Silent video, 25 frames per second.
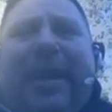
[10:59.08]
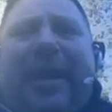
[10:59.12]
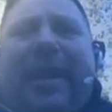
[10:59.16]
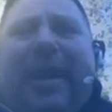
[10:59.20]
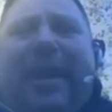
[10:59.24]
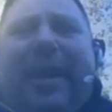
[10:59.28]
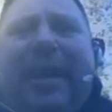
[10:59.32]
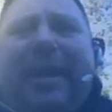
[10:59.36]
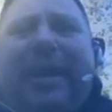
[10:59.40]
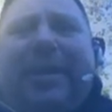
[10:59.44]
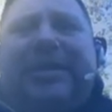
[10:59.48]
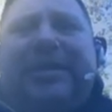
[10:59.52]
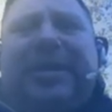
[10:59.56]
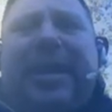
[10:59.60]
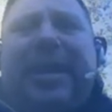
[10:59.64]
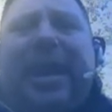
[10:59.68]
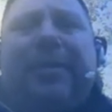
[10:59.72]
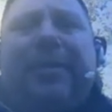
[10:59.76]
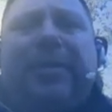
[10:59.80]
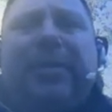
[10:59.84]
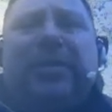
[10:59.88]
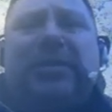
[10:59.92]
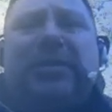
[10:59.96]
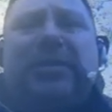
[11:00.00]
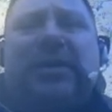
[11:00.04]
I would
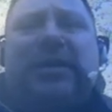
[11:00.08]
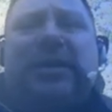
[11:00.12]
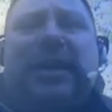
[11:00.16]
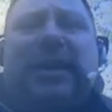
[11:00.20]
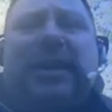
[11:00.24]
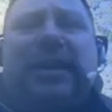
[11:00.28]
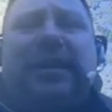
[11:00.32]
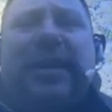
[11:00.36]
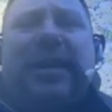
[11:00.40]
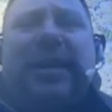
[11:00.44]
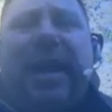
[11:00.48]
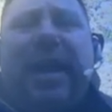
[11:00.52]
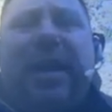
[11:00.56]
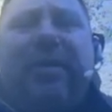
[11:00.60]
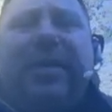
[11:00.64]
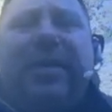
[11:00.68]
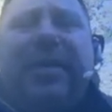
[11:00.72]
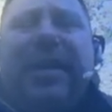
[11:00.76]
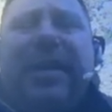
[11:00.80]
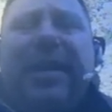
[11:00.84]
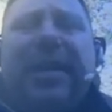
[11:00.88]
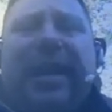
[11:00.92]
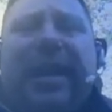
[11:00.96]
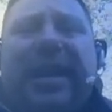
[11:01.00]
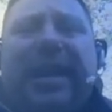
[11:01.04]
stop using the account,
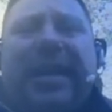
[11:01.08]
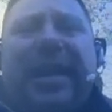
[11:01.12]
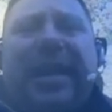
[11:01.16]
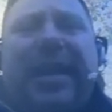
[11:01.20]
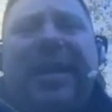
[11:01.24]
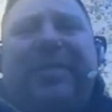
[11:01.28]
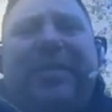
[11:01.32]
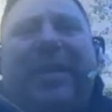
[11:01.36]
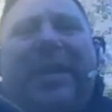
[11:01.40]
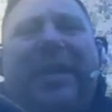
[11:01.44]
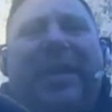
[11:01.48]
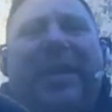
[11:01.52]
and I'd have to